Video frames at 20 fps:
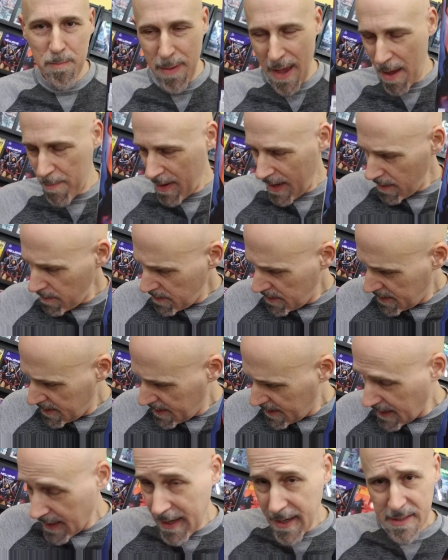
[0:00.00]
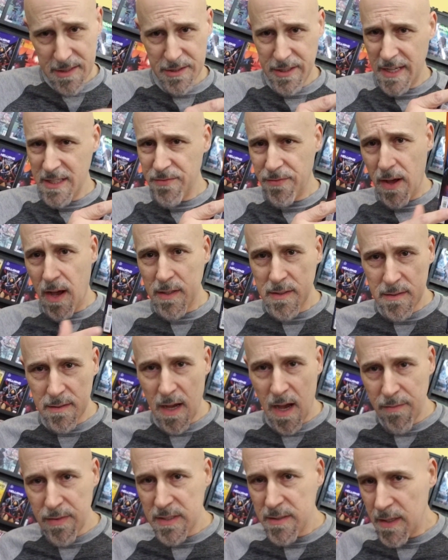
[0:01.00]
Batman? Jace Fox,
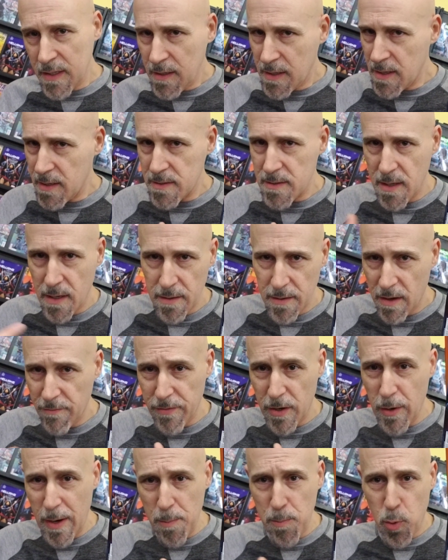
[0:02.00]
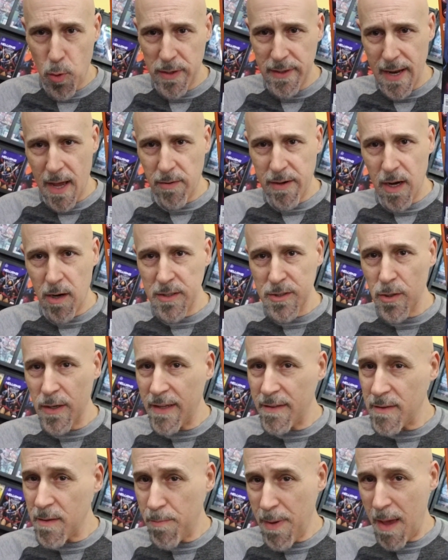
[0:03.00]
obviously, is a very important now character
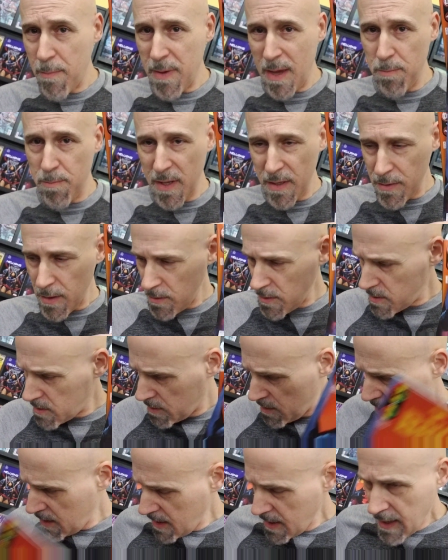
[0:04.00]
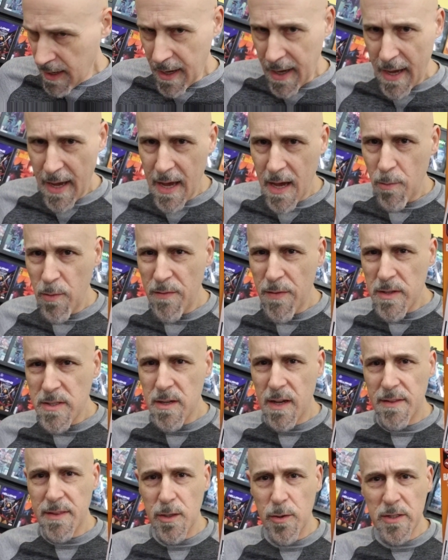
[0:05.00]
in the Batman mythos. We've also
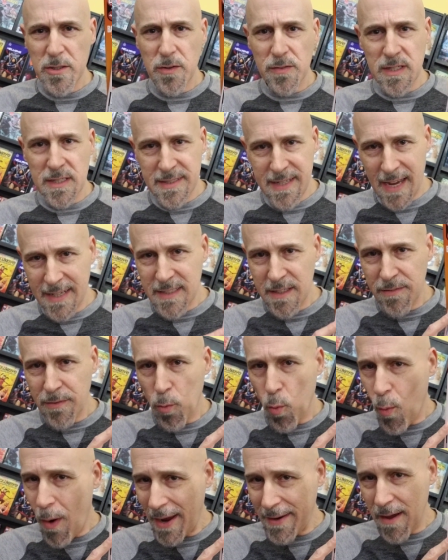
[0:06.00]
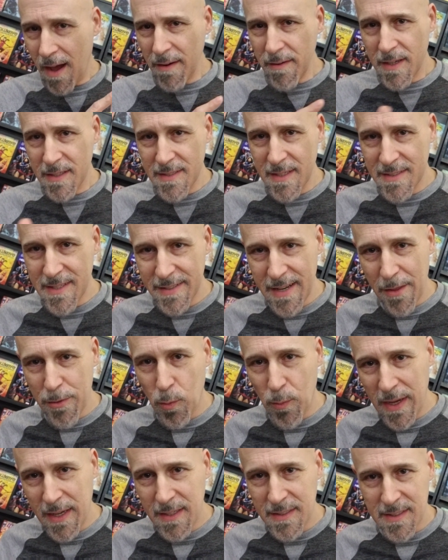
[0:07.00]
got the new issue of Detective. Why not? Because it's another
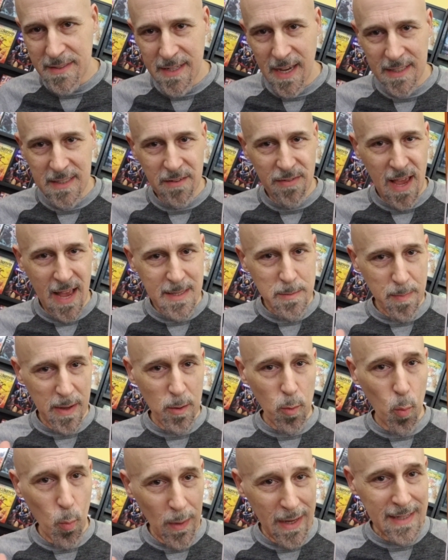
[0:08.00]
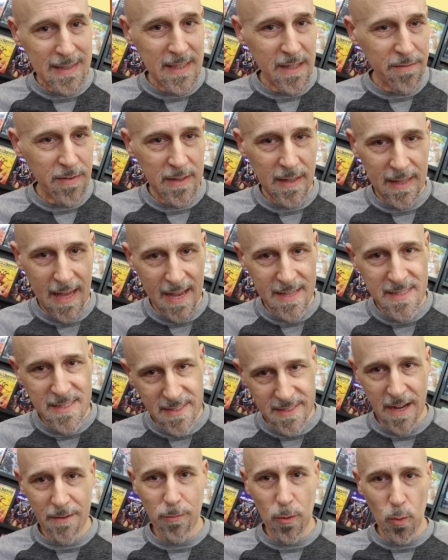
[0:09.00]
week, and Detective has been weekly for the last
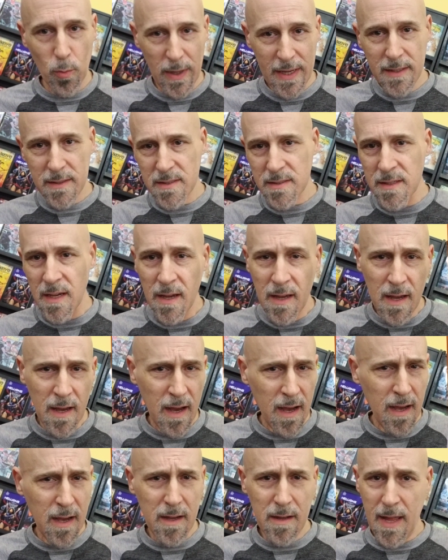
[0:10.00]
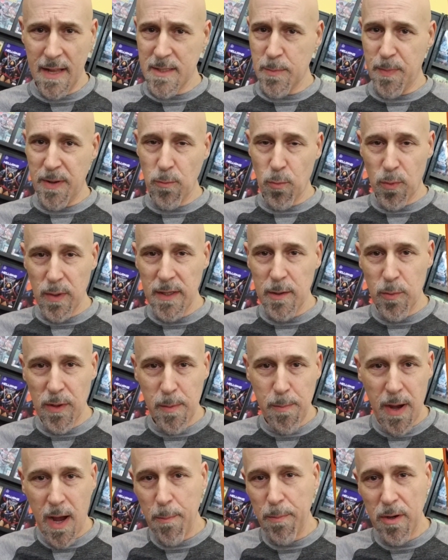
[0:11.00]
several weeks. It's been really, really
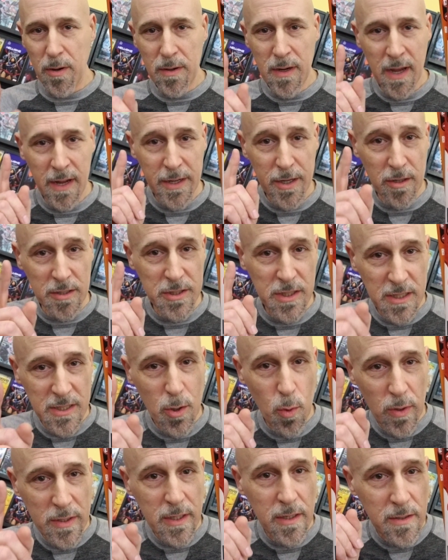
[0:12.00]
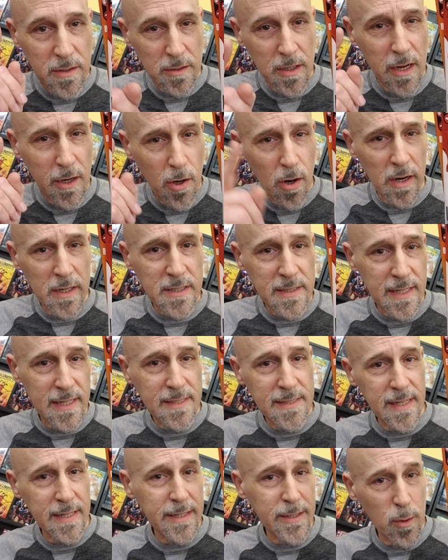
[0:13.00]
popular. You're just going to encourage
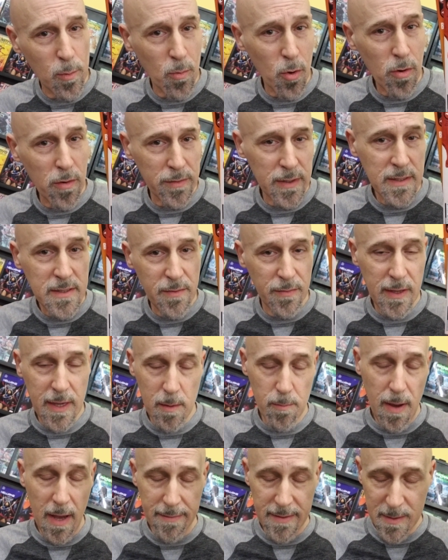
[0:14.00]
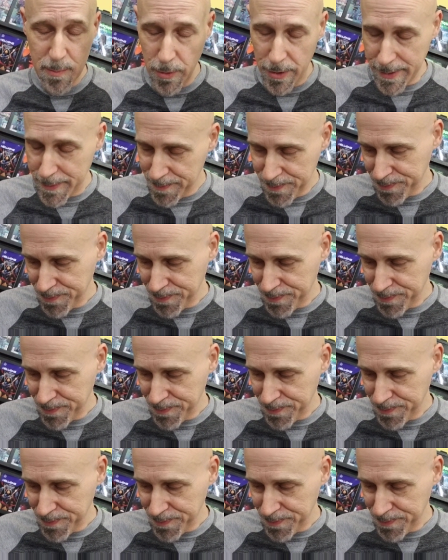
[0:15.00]
DC to do more of this if you keep buying this book.